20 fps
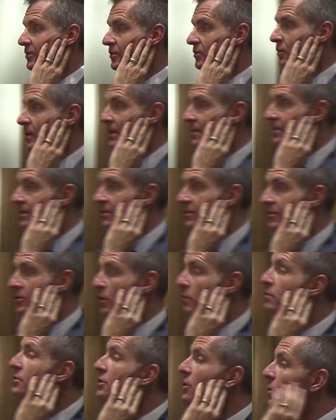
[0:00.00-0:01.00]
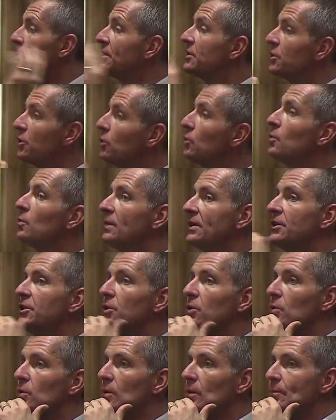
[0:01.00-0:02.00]
those questions. So, so we, do, we,
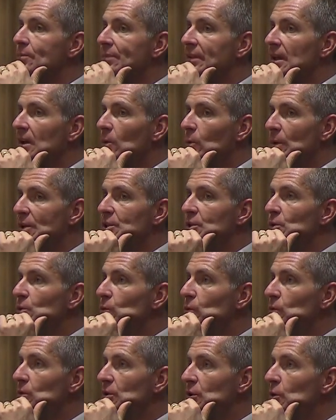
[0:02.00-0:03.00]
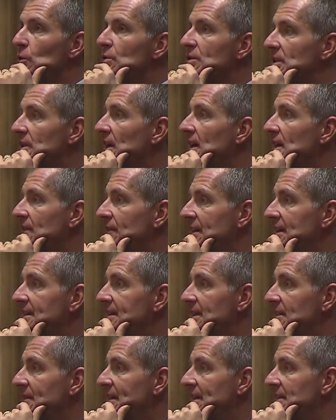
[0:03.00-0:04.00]
do, we do use a lot of these
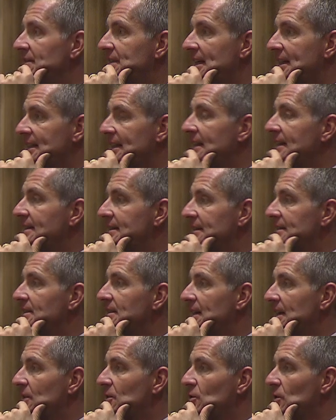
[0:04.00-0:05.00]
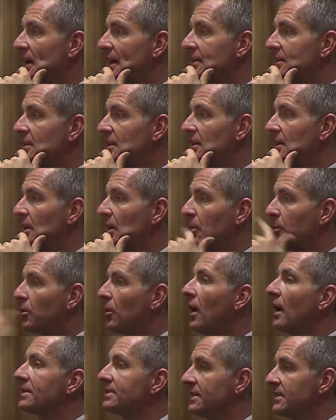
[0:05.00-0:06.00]
innovative techniques in, in trying to
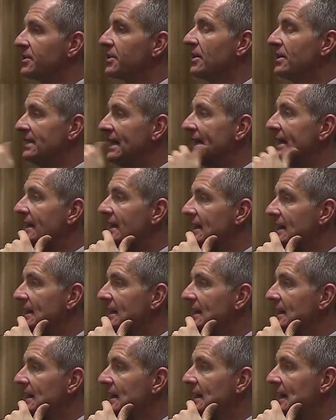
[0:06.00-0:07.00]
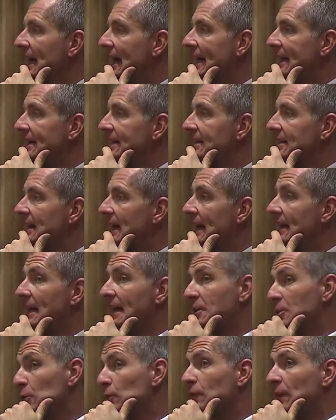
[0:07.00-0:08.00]
process our data. And, and
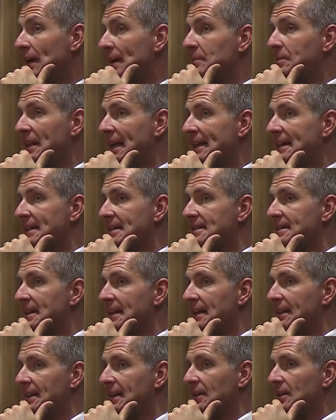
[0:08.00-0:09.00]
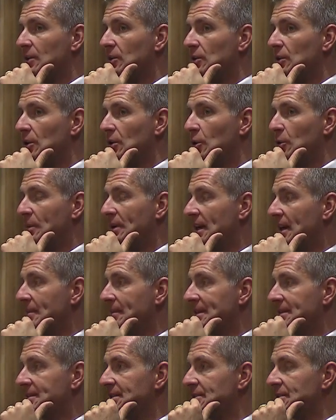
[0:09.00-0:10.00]
they do find planets that I think the human eye
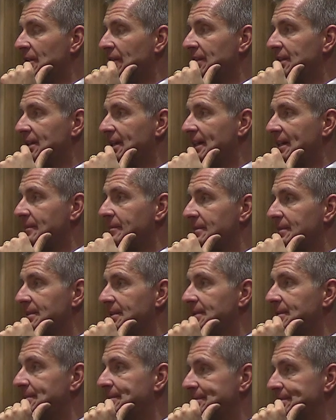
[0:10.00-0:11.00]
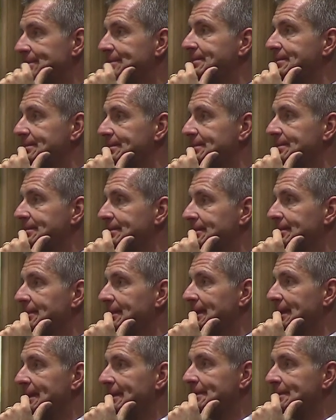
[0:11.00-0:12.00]
misses all the time. Nice,
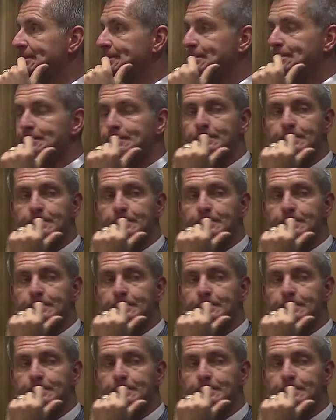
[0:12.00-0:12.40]
yeah. thank you.